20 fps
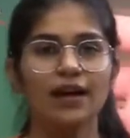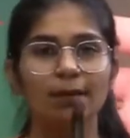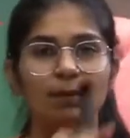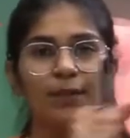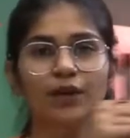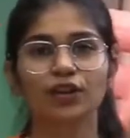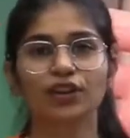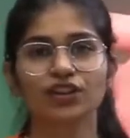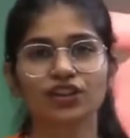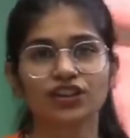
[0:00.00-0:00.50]

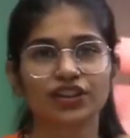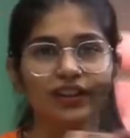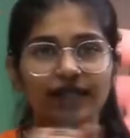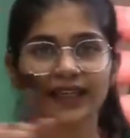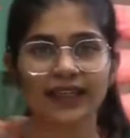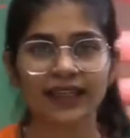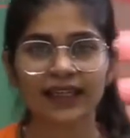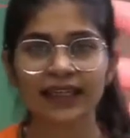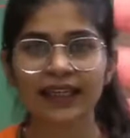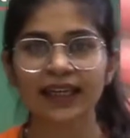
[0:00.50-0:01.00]
Because
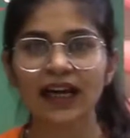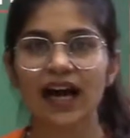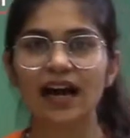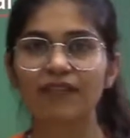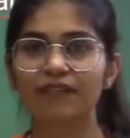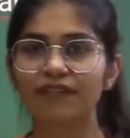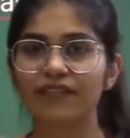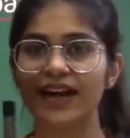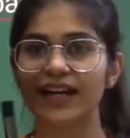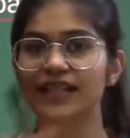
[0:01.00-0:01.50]
drinking
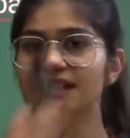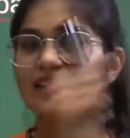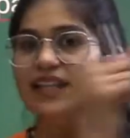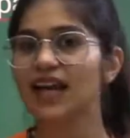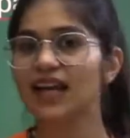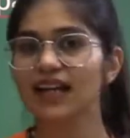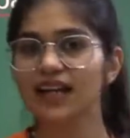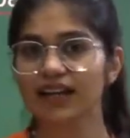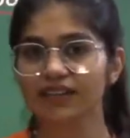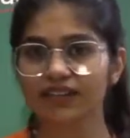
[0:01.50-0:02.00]
affects
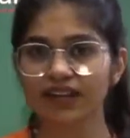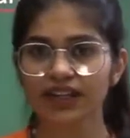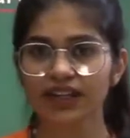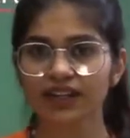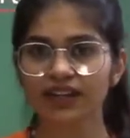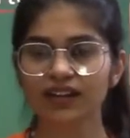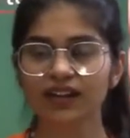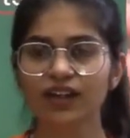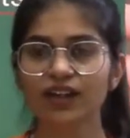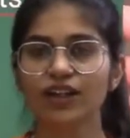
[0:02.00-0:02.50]
our liver.
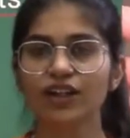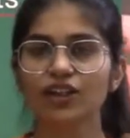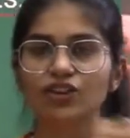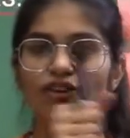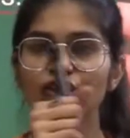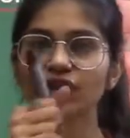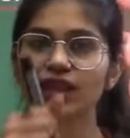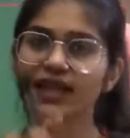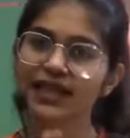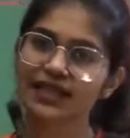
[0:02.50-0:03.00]

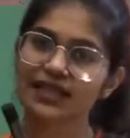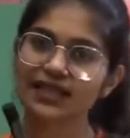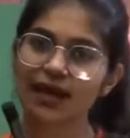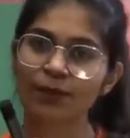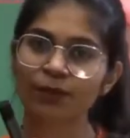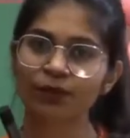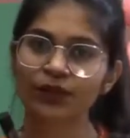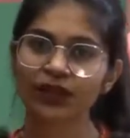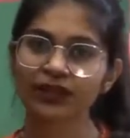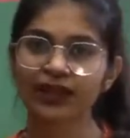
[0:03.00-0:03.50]
So there's
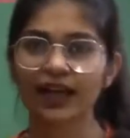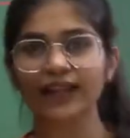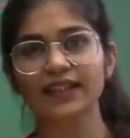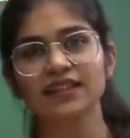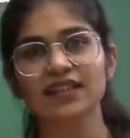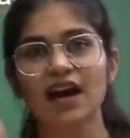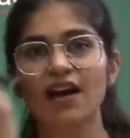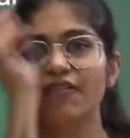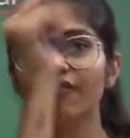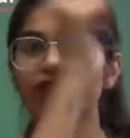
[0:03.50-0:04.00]
something that
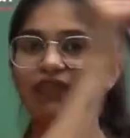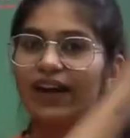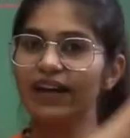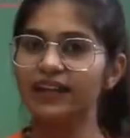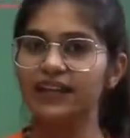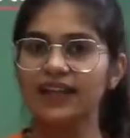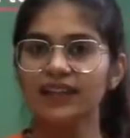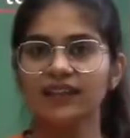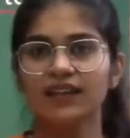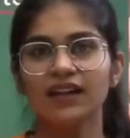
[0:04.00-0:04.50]
is
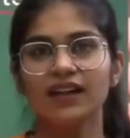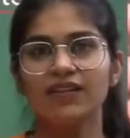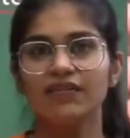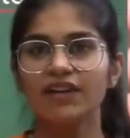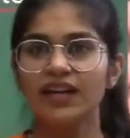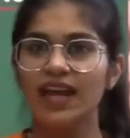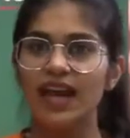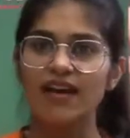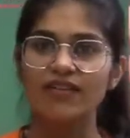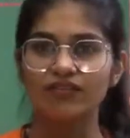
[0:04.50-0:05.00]
affecting the
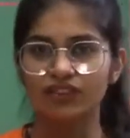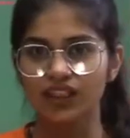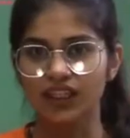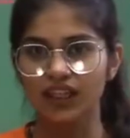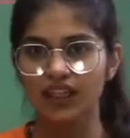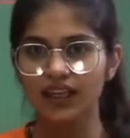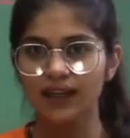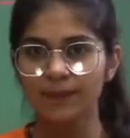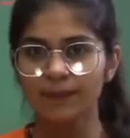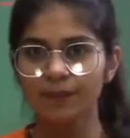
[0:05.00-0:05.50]
liver every
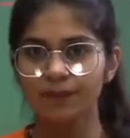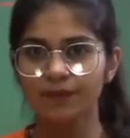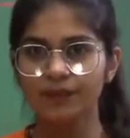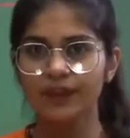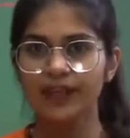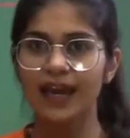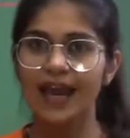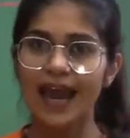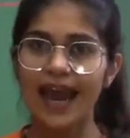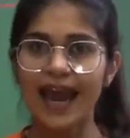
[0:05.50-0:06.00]
day,
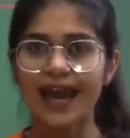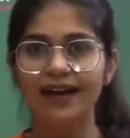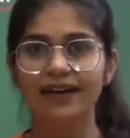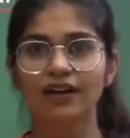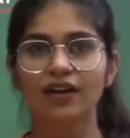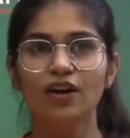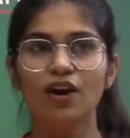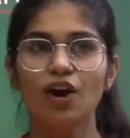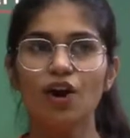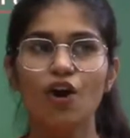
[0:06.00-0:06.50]
and
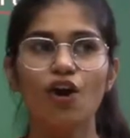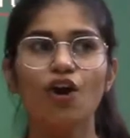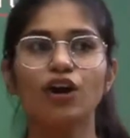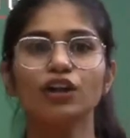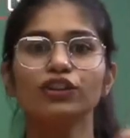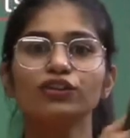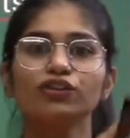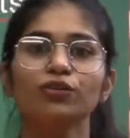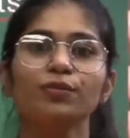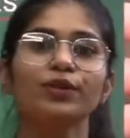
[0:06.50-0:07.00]

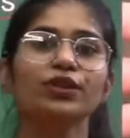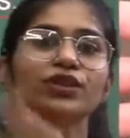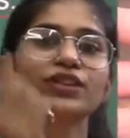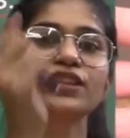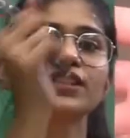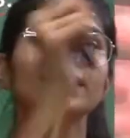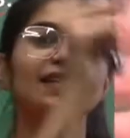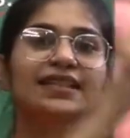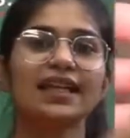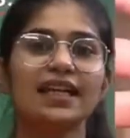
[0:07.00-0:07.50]
also because
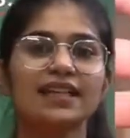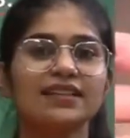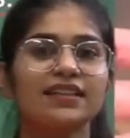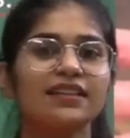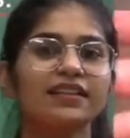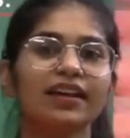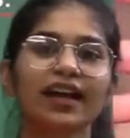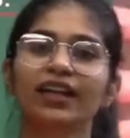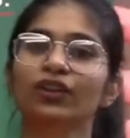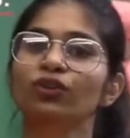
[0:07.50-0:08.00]
the cells are
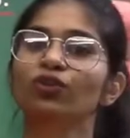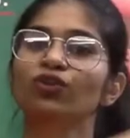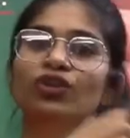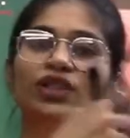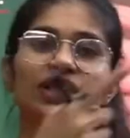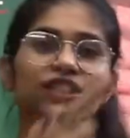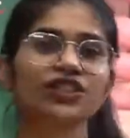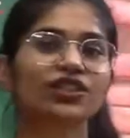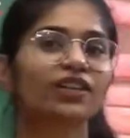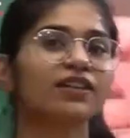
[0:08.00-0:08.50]
trying to
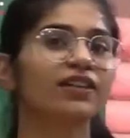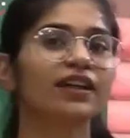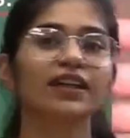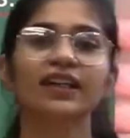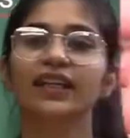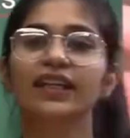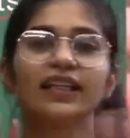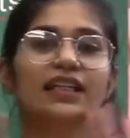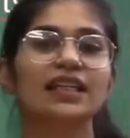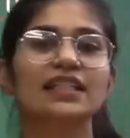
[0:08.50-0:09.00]
regenerate,
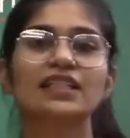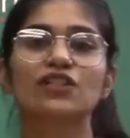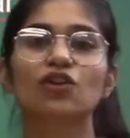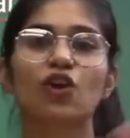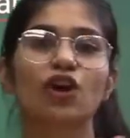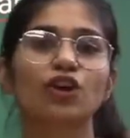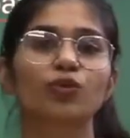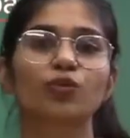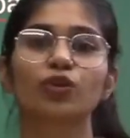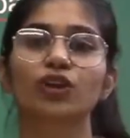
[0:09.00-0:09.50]
it does
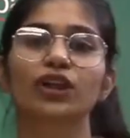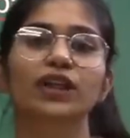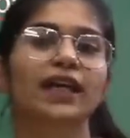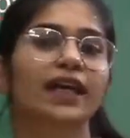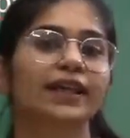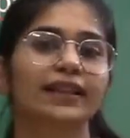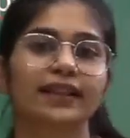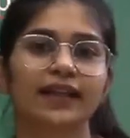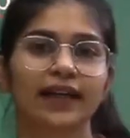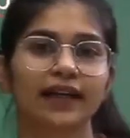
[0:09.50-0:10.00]
not work
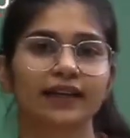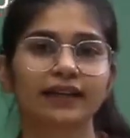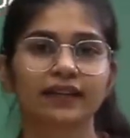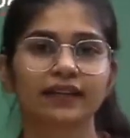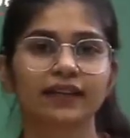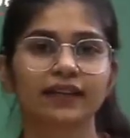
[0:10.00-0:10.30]
like that.